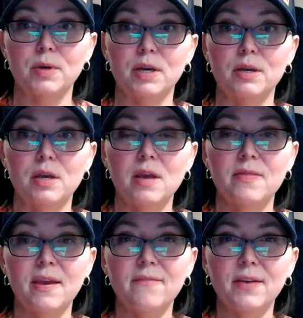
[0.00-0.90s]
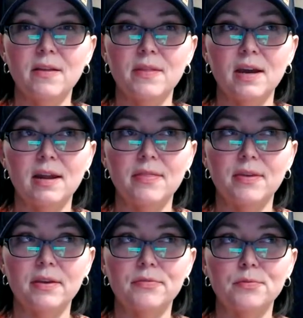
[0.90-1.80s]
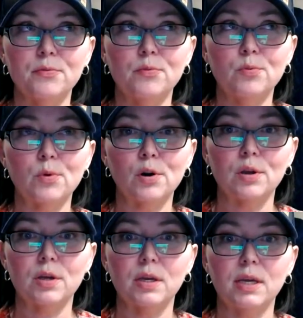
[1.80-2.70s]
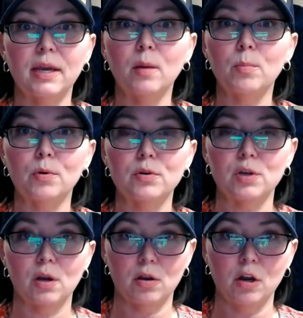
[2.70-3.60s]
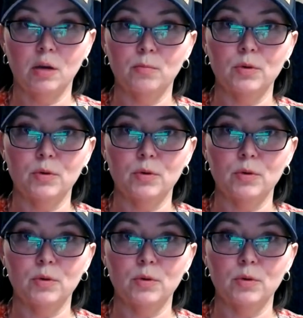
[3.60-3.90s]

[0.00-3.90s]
But they found that, I think, through workcamper.com,